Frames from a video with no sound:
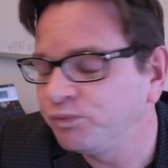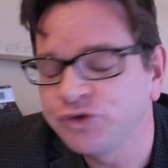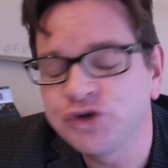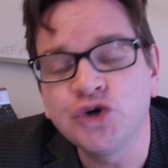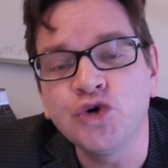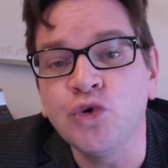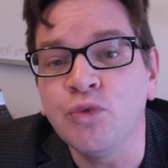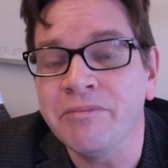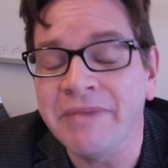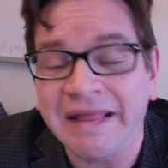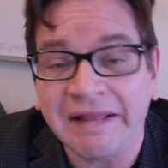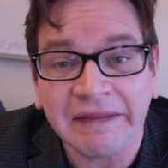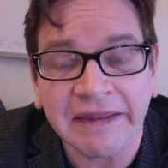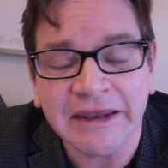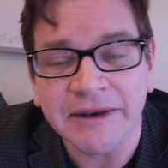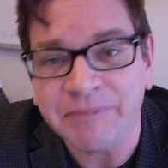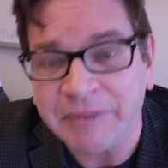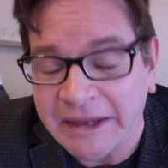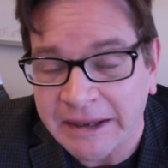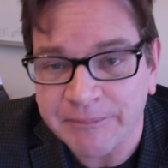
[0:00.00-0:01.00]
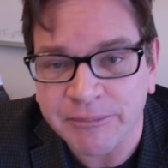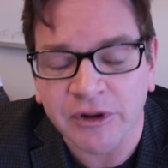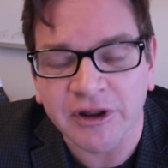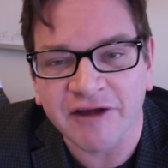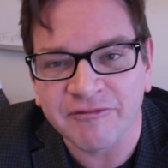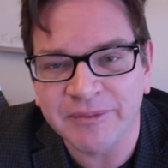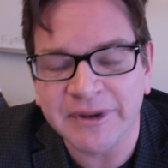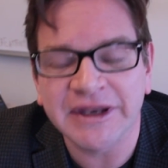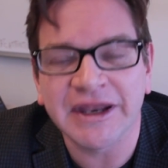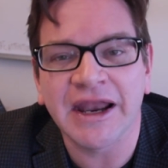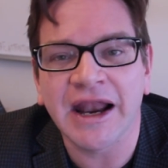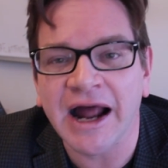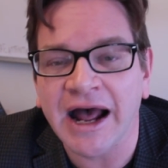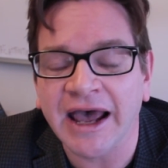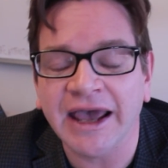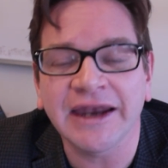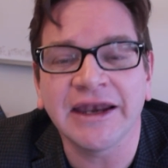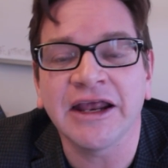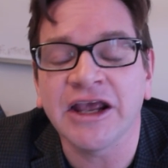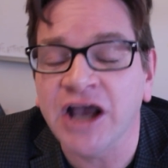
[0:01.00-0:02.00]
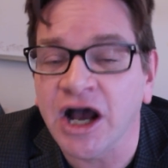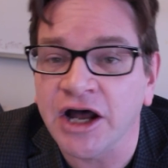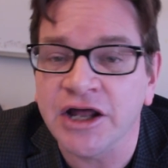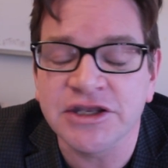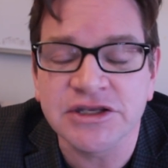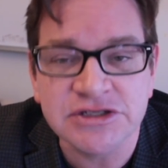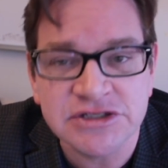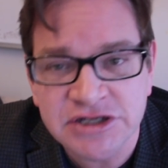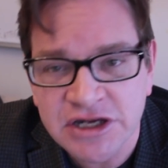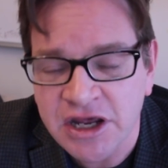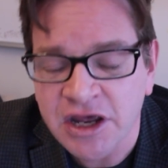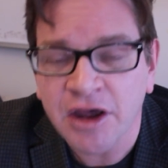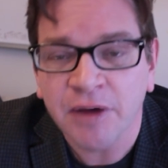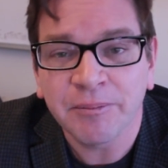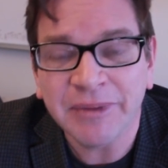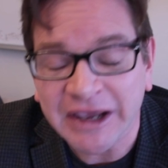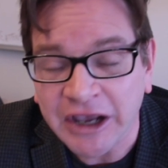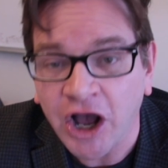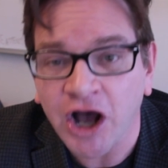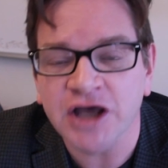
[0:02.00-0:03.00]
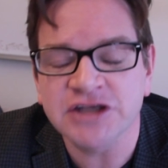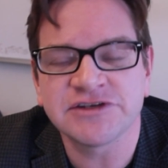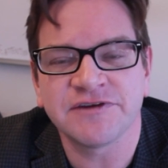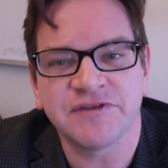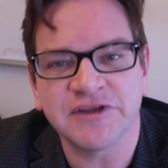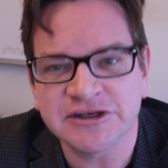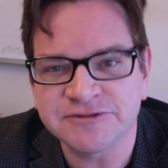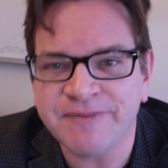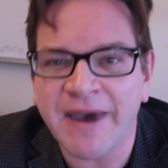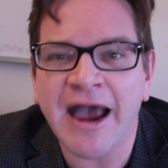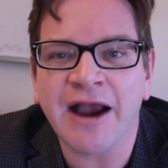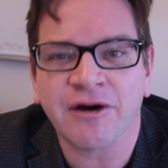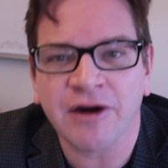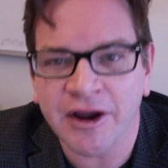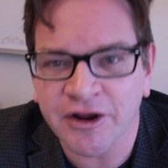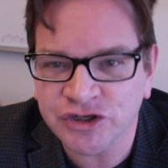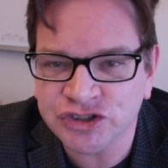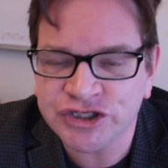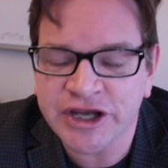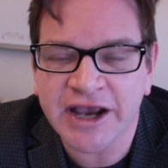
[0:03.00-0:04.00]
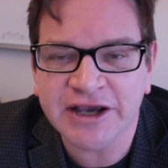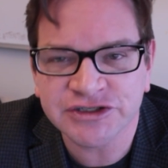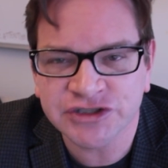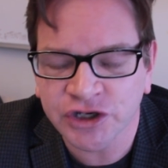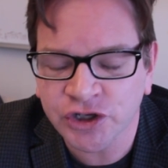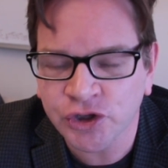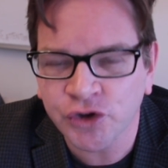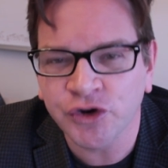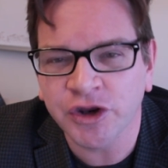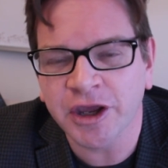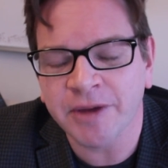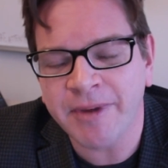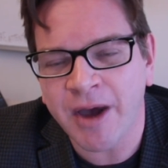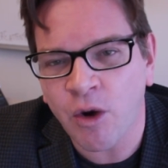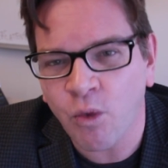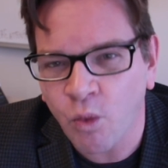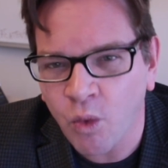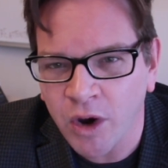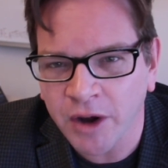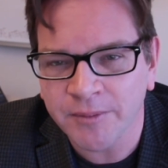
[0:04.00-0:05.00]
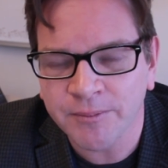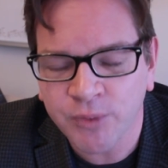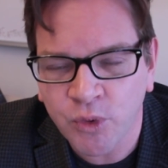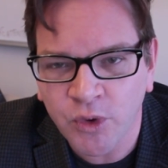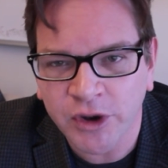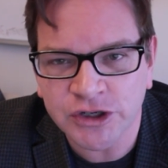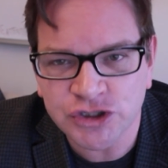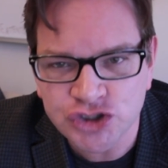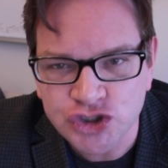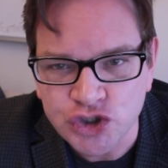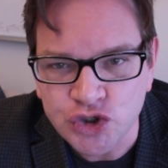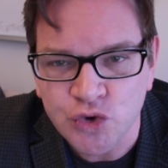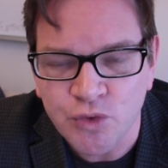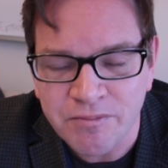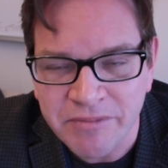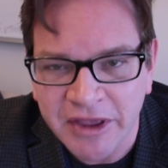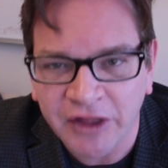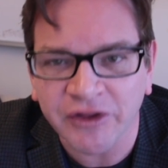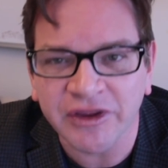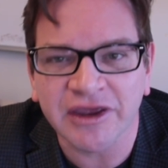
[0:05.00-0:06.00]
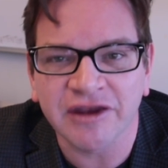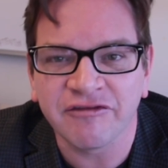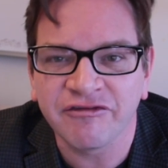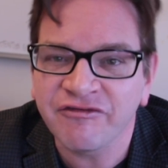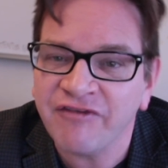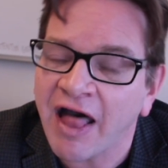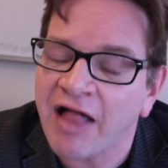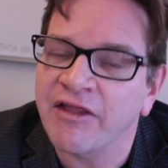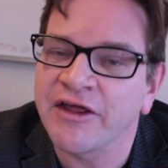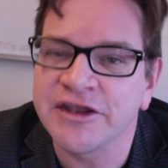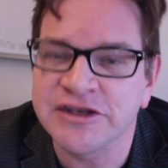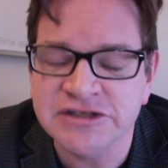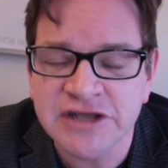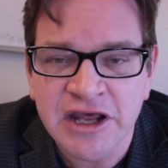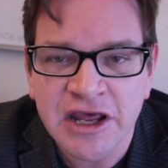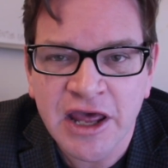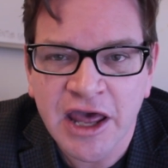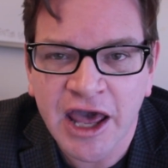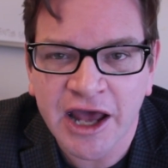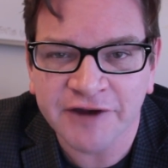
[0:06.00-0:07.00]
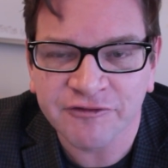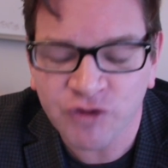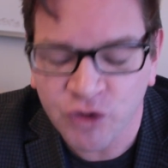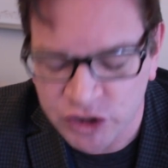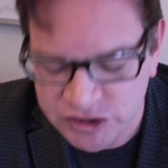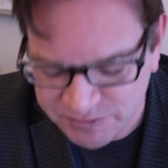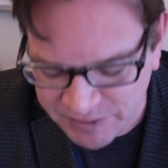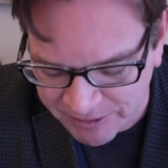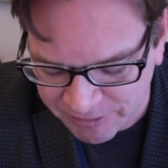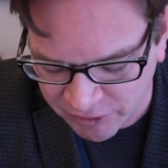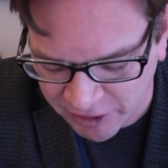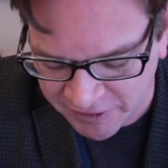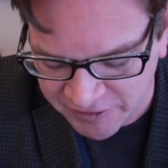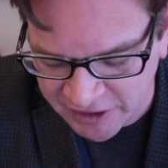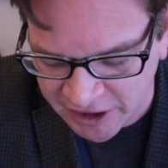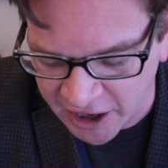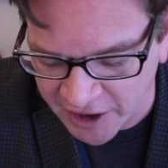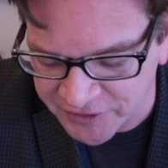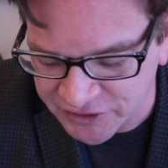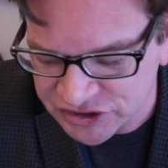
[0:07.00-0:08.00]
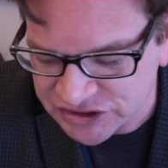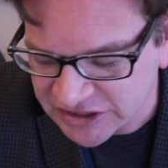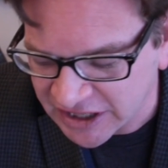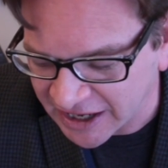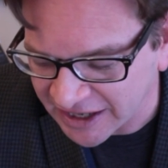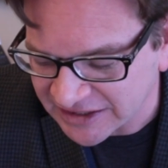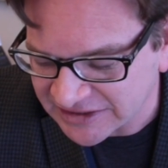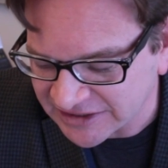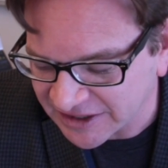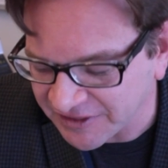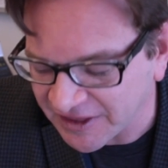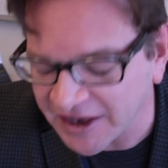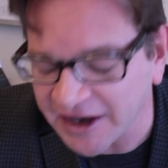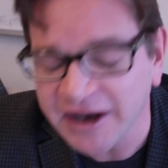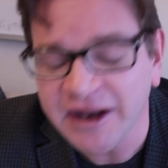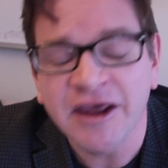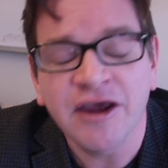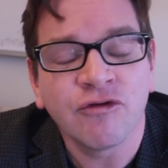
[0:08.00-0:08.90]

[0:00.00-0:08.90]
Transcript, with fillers: 2 million people have been denied guns because of these background checks, including about 1.2 million felons. And of course, people on the other side say that